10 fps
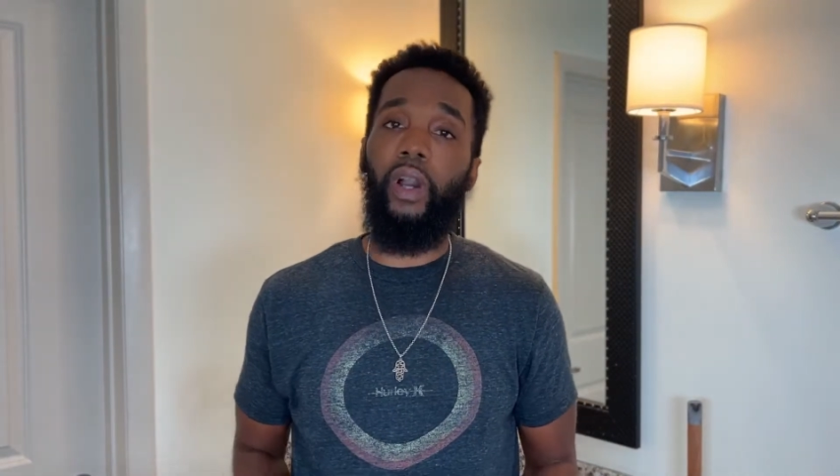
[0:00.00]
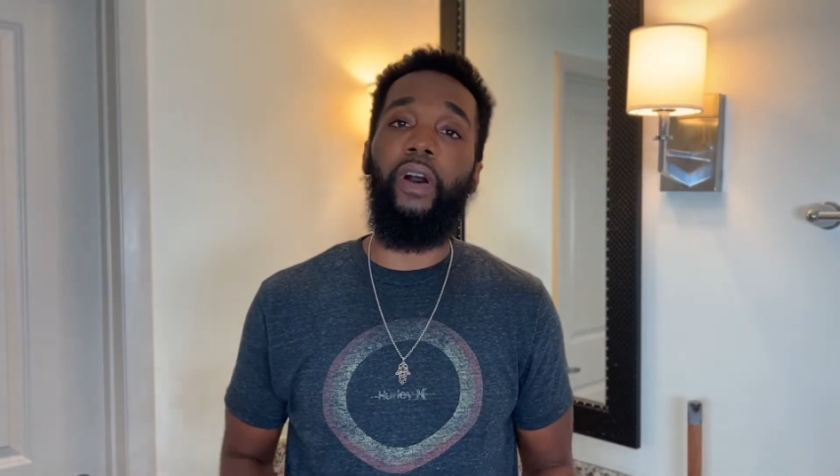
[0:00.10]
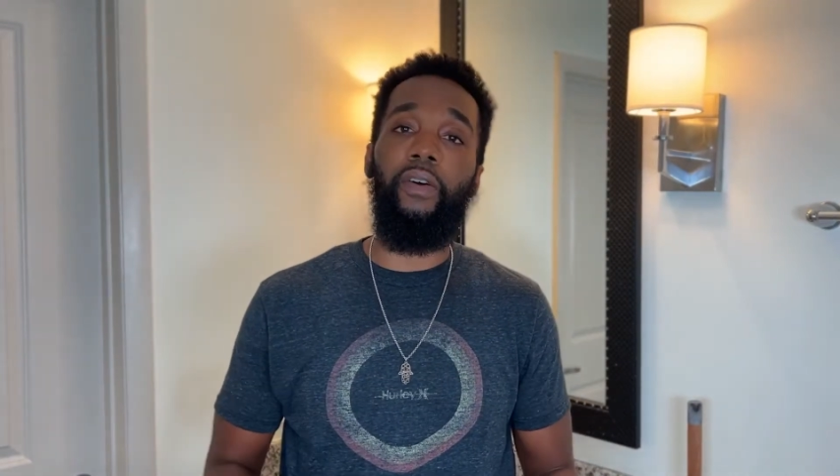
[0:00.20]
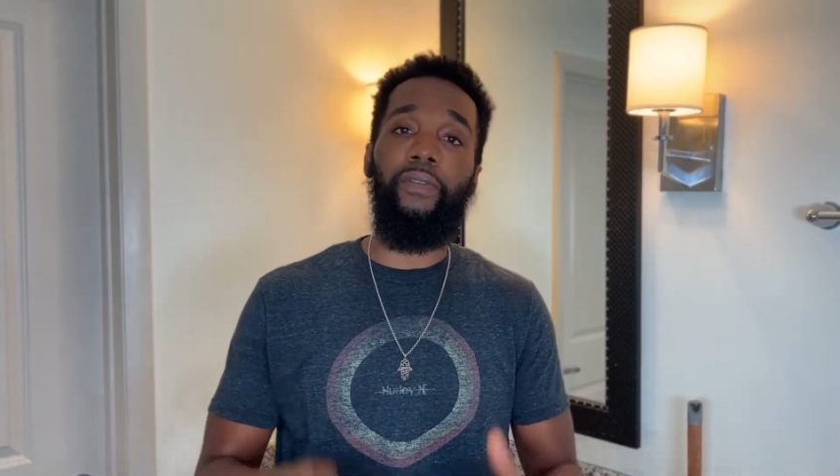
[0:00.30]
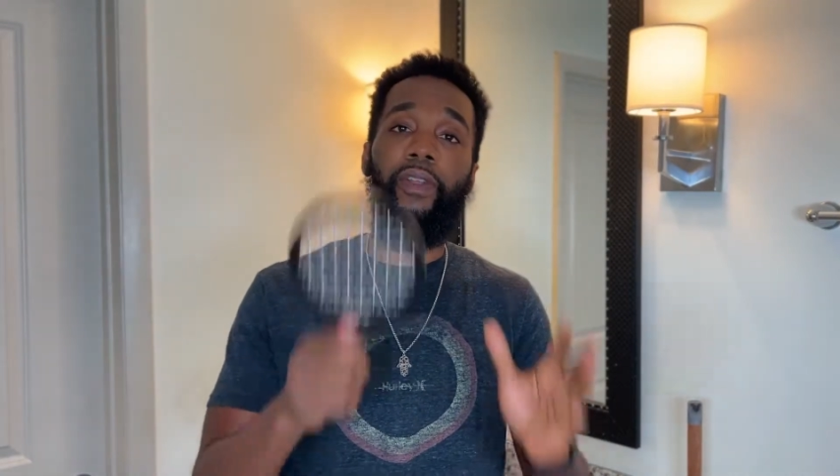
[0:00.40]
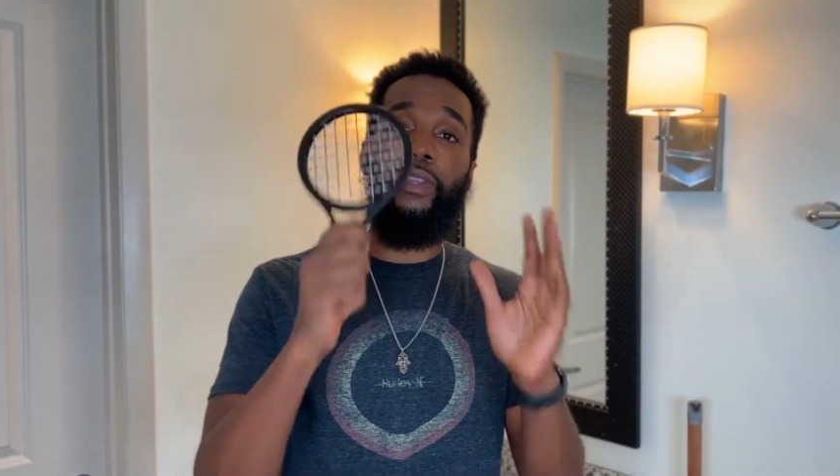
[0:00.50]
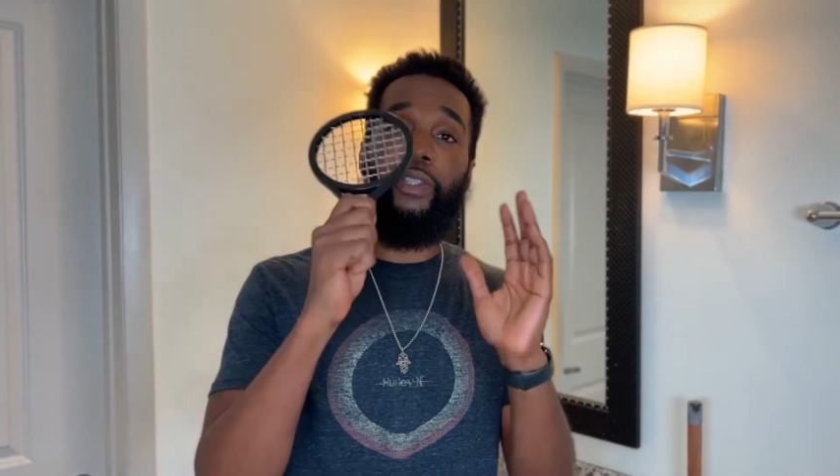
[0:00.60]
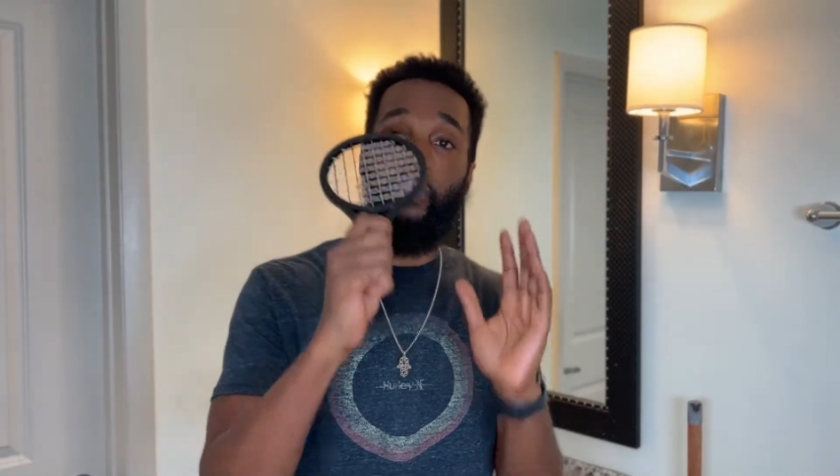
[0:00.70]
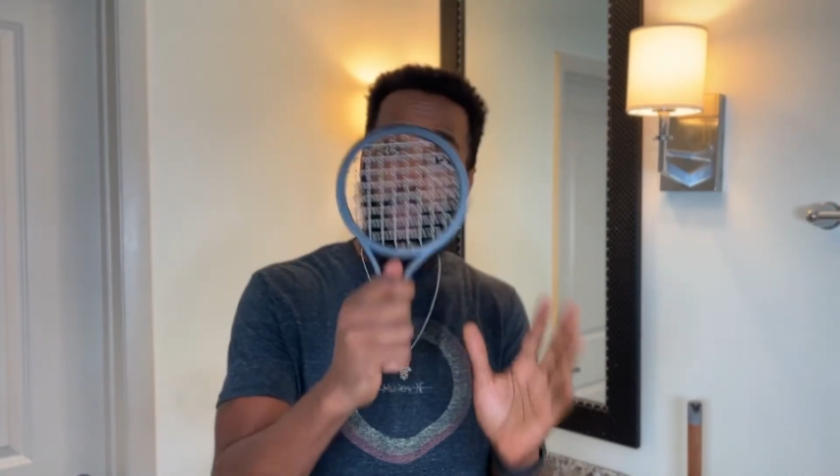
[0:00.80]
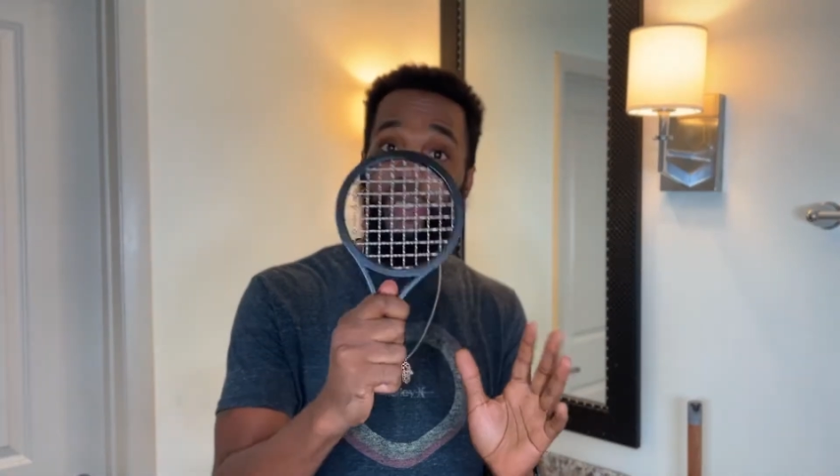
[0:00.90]
of the
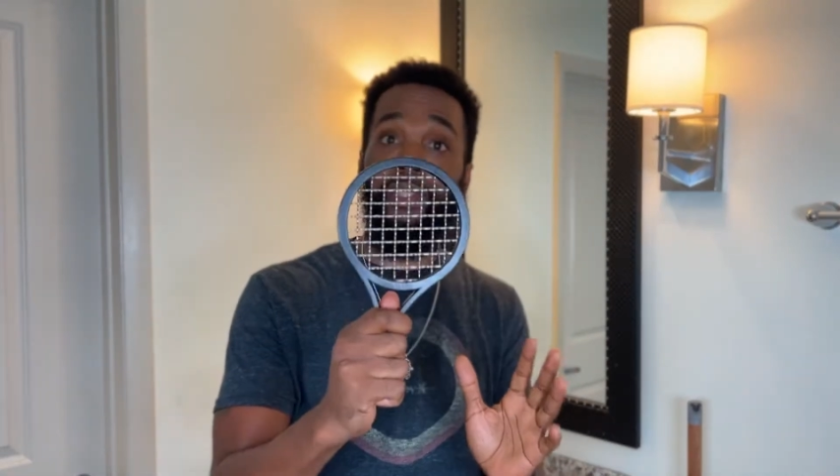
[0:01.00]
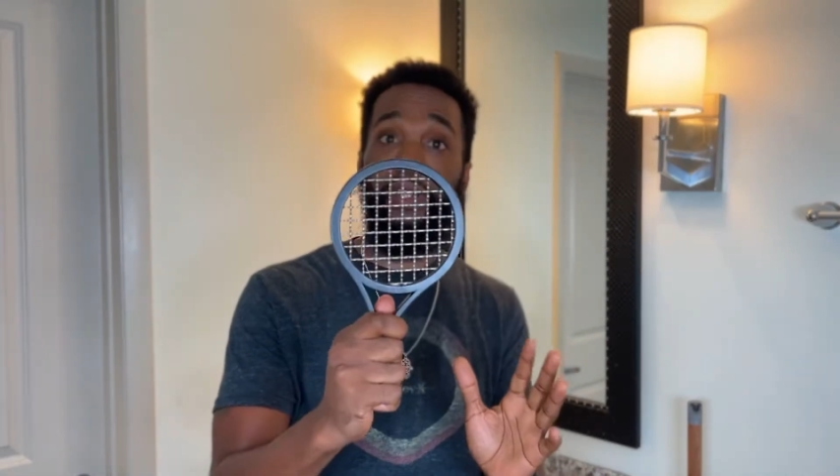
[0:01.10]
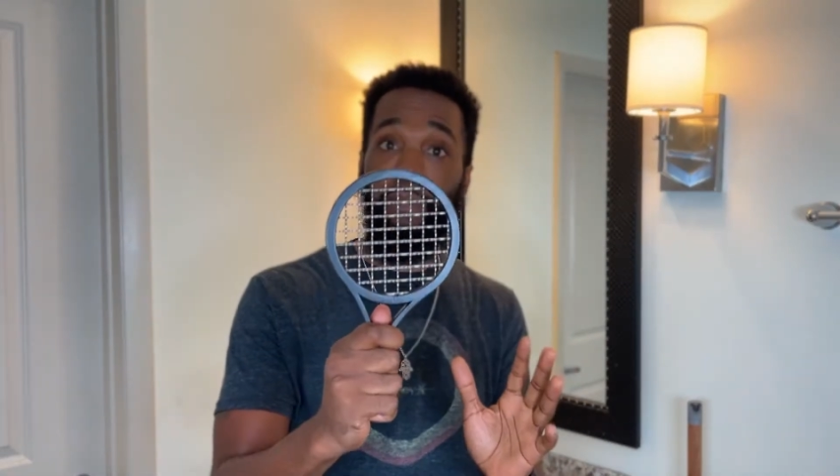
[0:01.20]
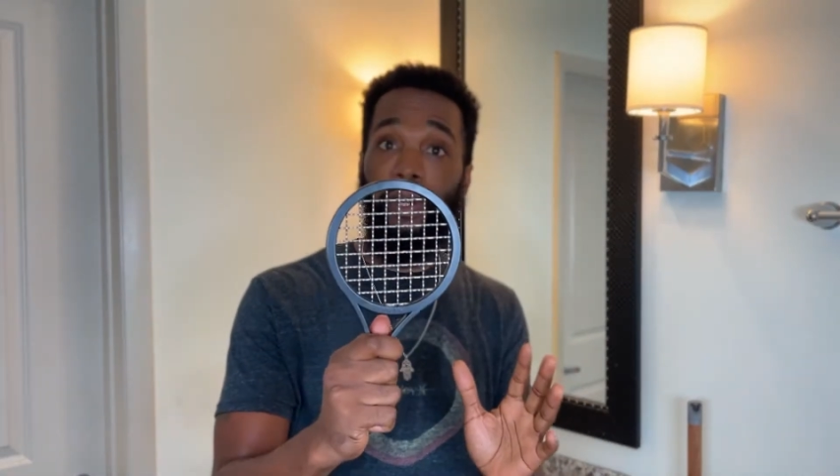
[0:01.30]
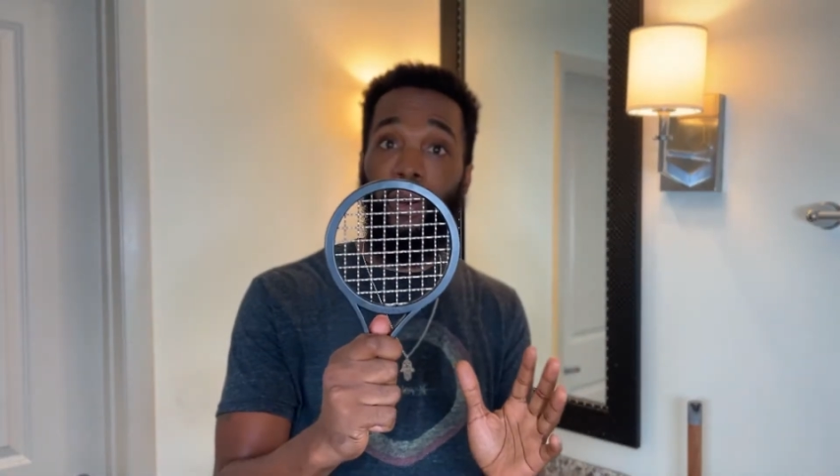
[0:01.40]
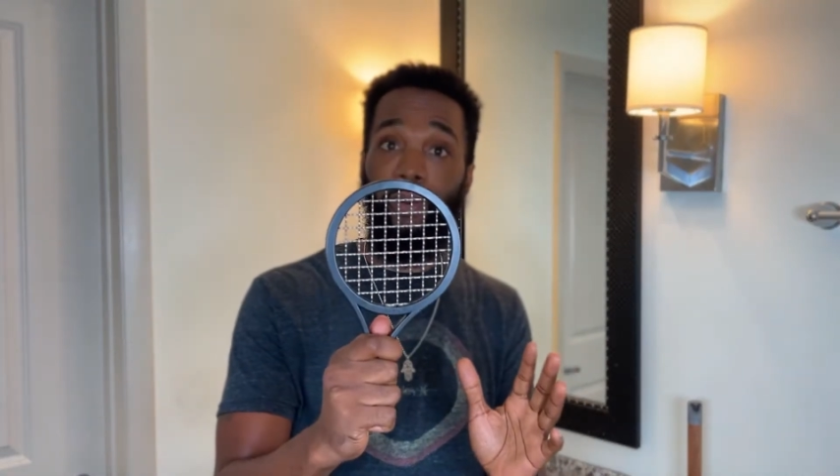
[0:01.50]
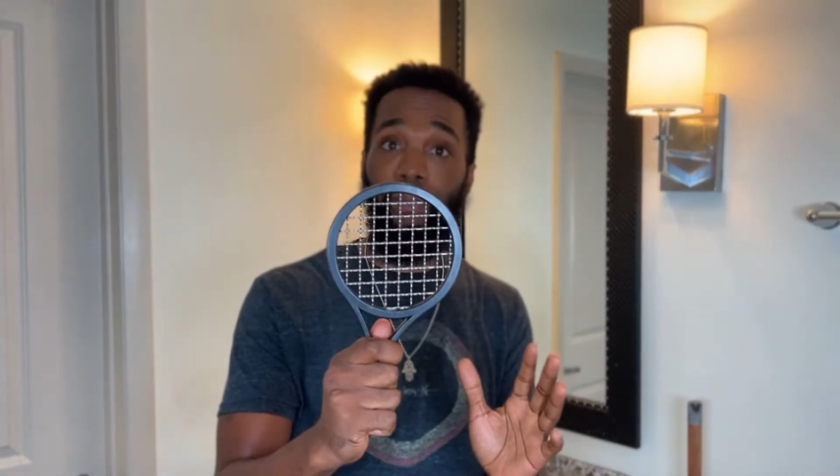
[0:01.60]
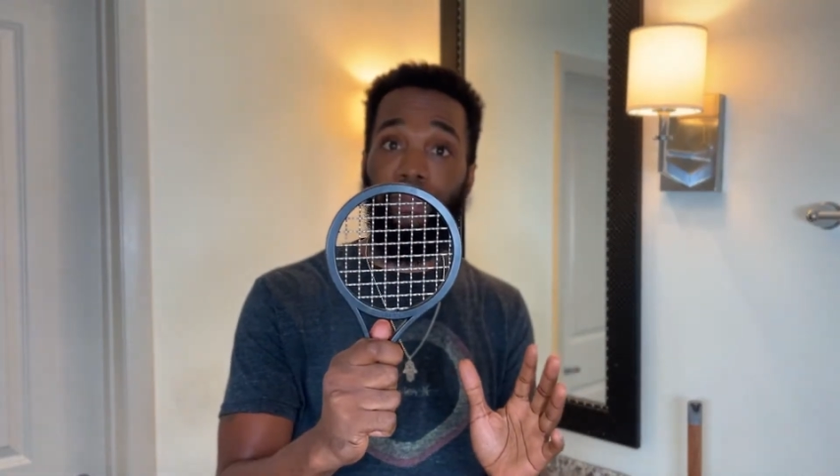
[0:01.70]
Twist It Up Comb.